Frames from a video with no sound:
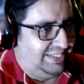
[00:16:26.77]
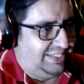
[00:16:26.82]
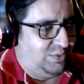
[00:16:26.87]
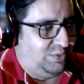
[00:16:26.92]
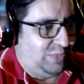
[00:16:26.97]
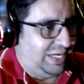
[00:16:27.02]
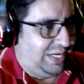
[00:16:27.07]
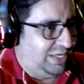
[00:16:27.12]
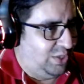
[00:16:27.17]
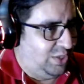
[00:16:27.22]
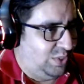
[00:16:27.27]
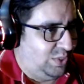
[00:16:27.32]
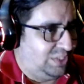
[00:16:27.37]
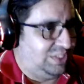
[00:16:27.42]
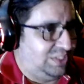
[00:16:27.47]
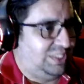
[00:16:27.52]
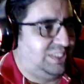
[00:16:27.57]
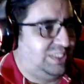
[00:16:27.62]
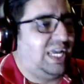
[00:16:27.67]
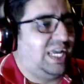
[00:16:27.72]
The venue is
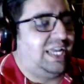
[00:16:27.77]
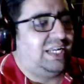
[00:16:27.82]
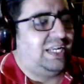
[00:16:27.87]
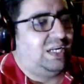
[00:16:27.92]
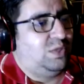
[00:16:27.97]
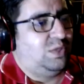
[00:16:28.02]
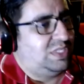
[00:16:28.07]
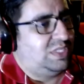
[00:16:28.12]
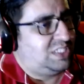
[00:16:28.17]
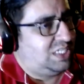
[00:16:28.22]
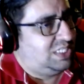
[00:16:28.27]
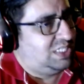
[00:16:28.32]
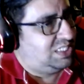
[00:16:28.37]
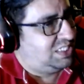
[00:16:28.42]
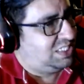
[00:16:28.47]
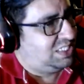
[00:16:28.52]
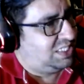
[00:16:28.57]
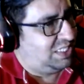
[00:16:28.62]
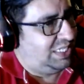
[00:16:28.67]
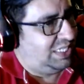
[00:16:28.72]
decided, which
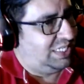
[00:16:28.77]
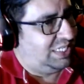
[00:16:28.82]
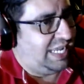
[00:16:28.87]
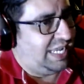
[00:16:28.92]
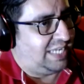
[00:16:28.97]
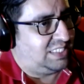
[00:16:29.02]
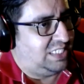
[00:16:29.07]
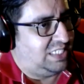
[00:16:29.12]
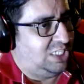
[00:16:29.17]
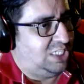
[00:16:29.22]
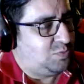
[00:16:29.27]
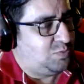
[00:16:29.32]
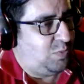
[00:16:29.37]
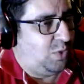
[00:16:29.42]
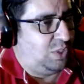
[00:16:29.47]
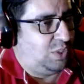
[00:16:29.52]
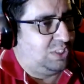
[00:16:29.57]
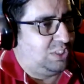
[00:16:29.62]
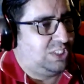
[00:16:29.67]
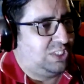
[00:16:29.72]
is the Rex
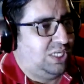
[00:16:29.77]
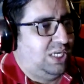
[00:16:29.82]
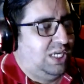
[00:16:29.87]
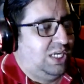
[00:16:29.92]
Esports,